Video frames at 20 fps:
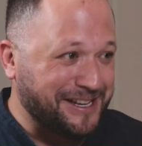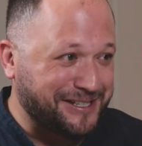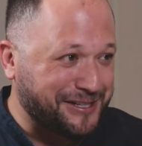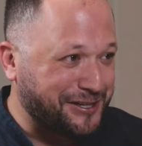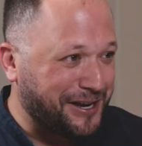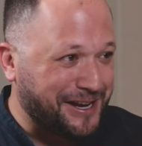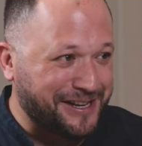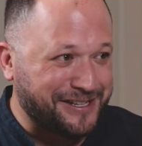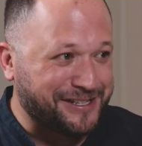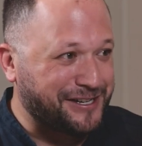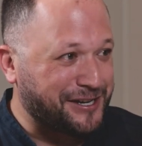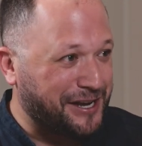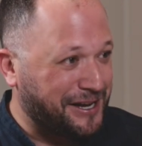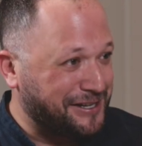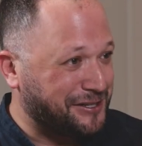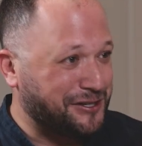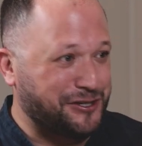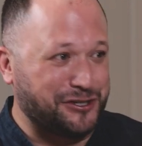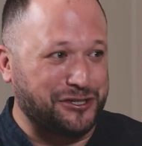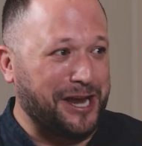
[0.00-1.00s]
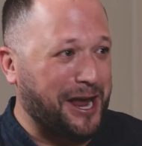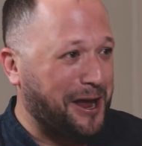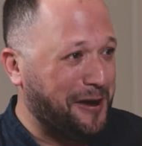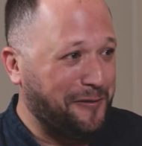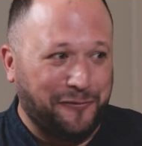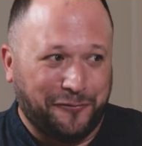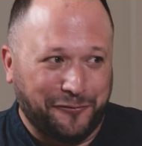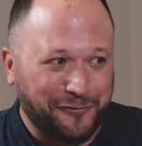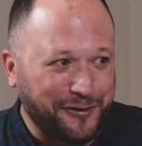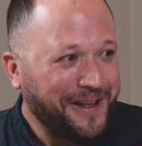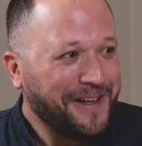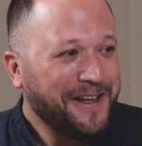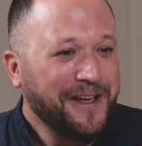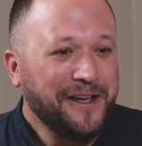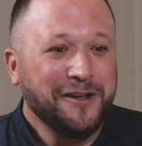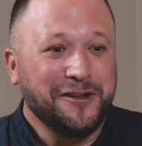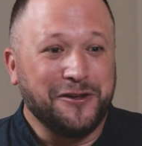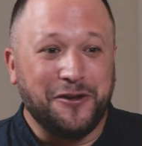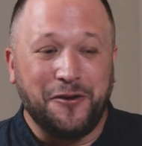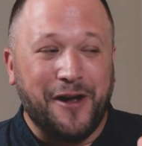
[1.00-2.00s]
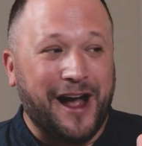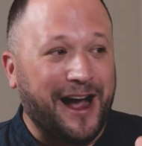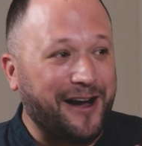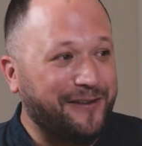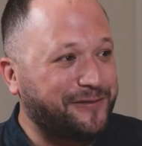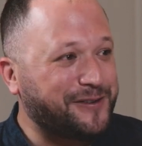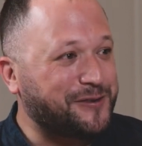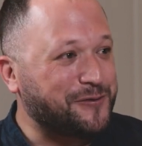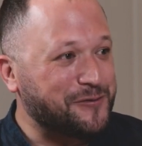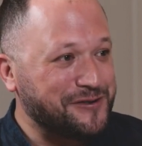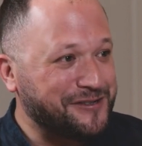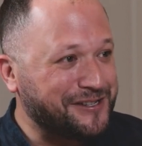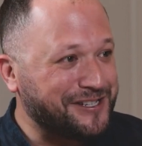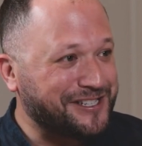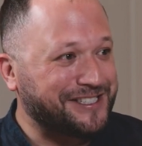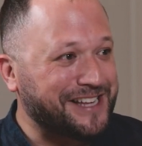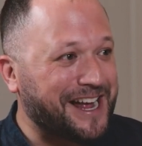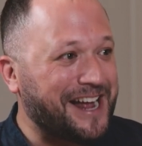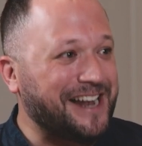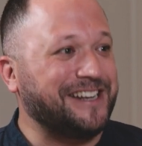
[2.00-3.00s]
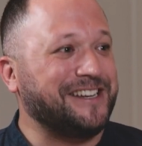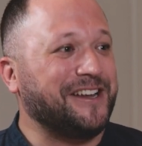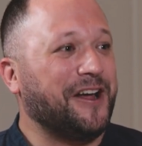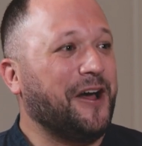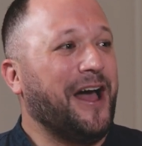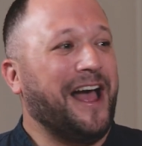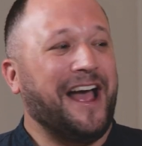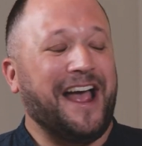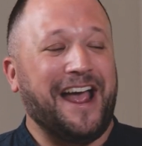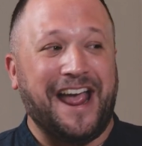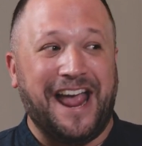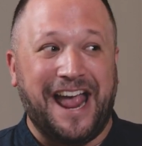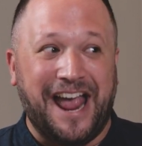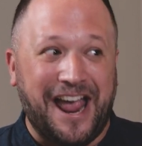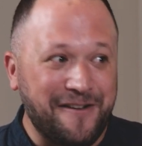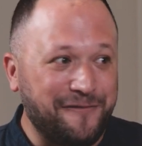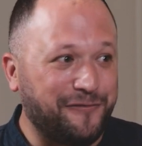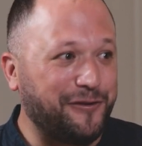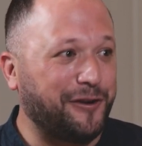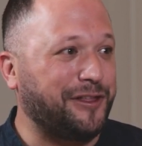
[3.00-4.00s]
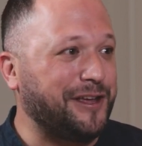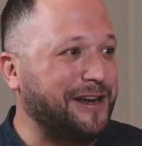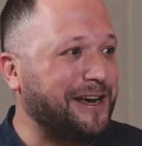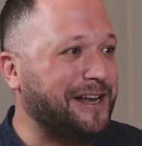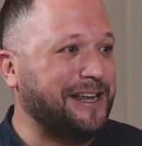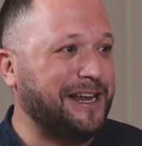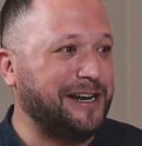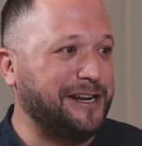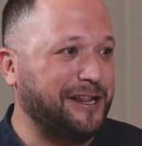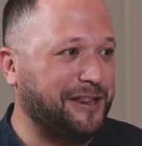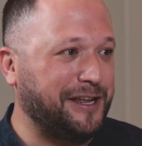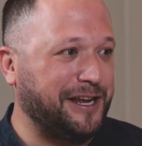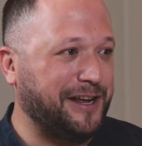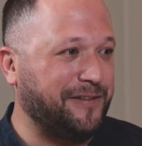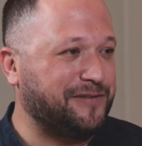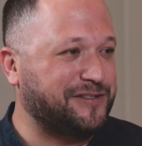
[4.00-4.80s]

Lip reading: As a chef, you have to understand everything and anything.